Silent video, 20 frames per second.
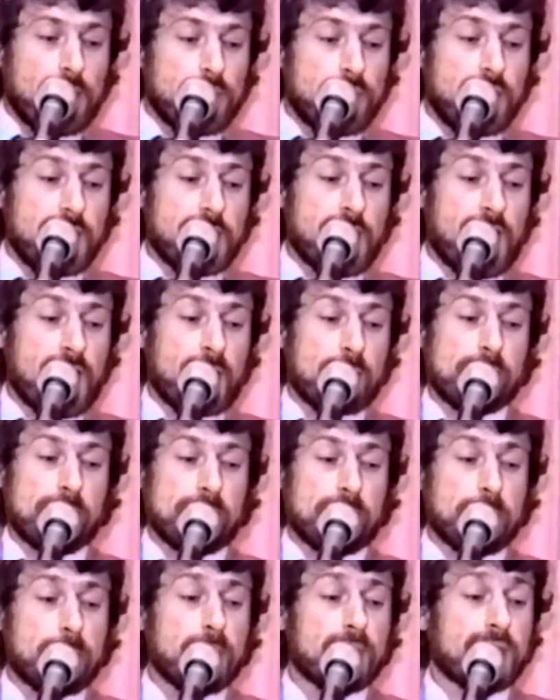the, uh,
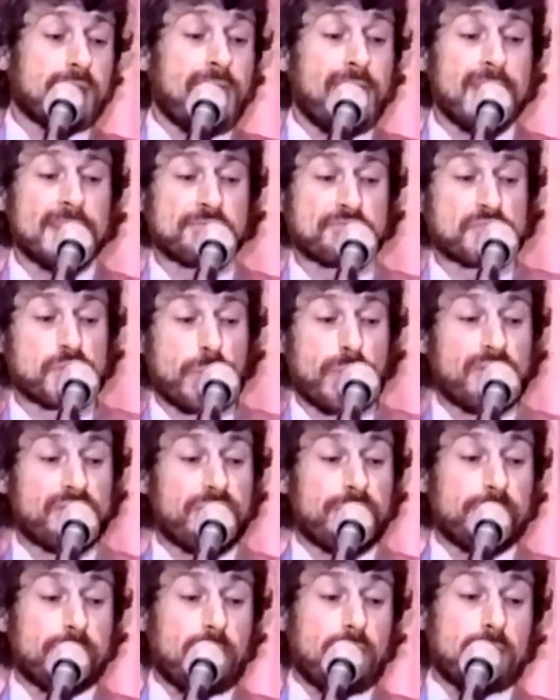the, cantor
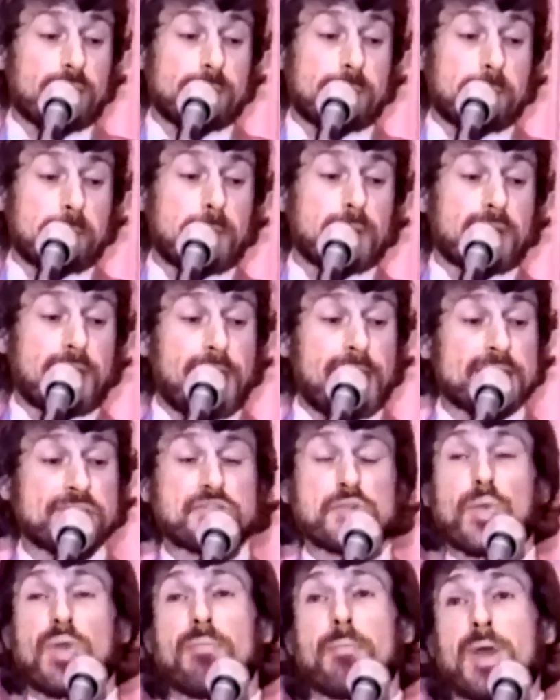of, the
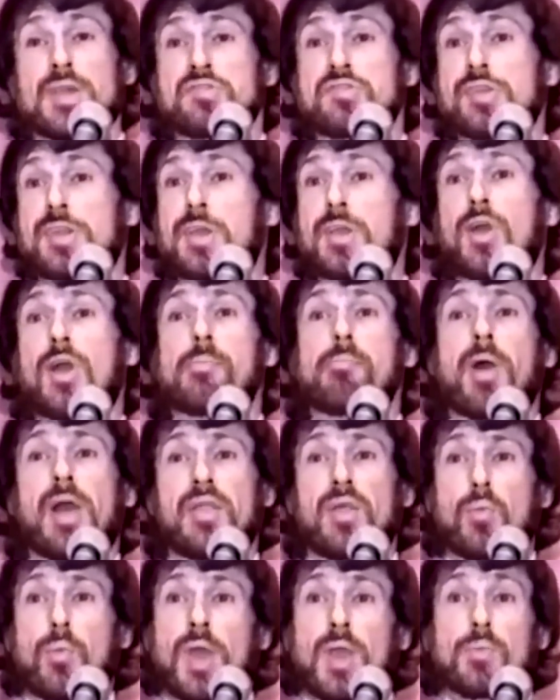cantor of my synagogue, by
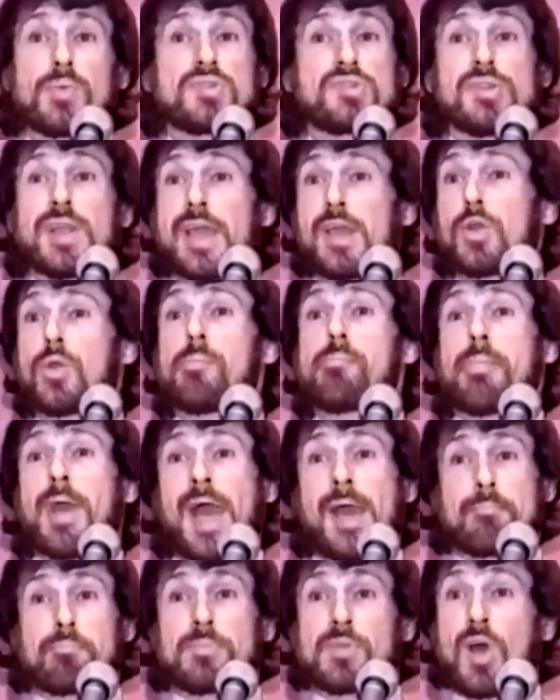the way, was later
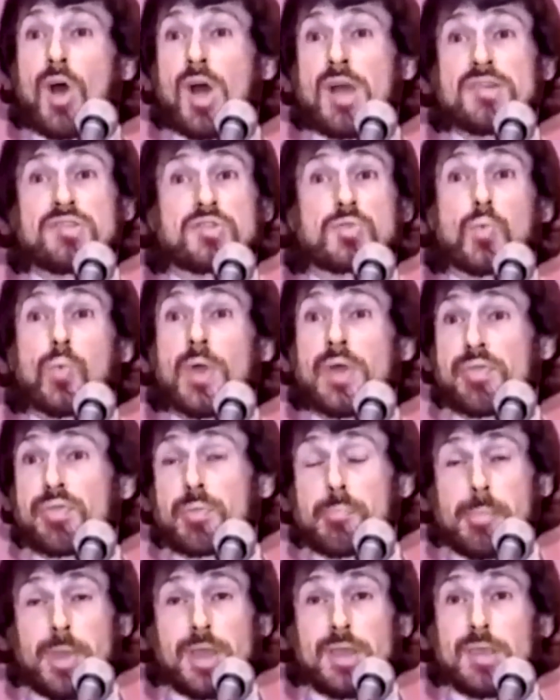baptized with
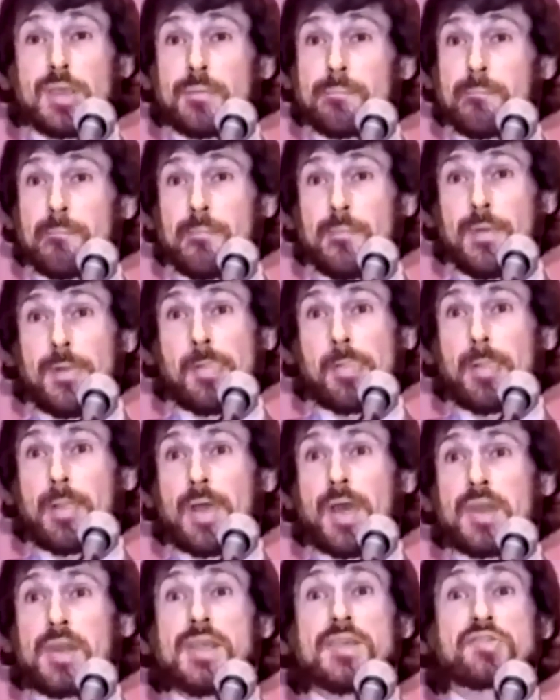me,
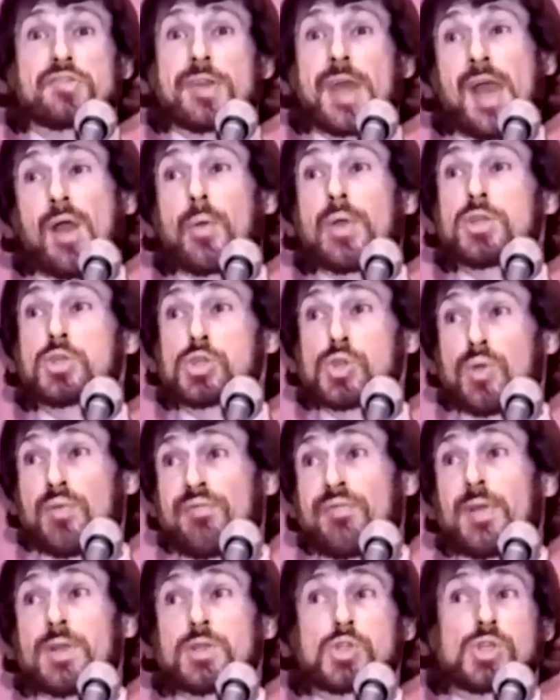and he's now a Jew
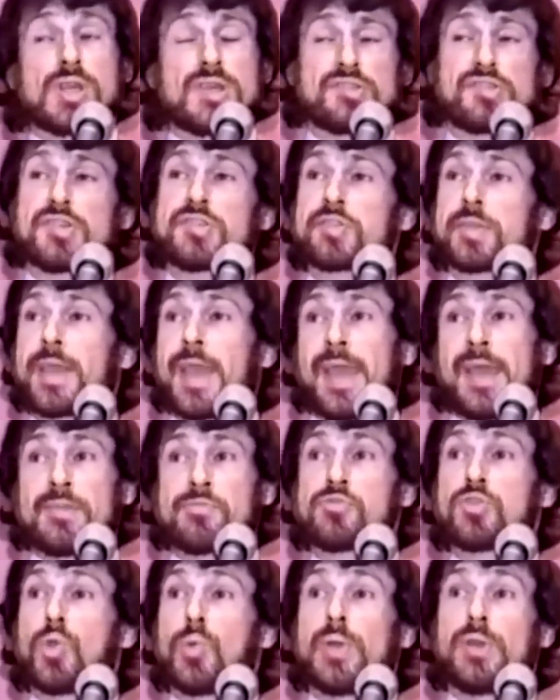for Jesus
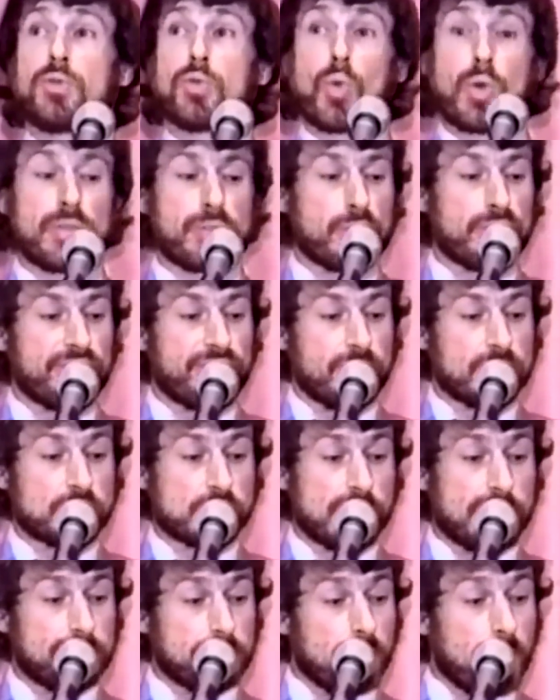cantor in Northern
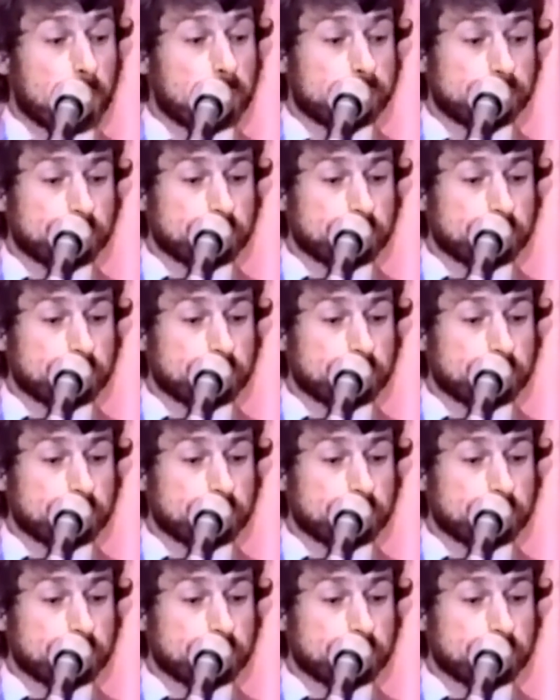Virginia.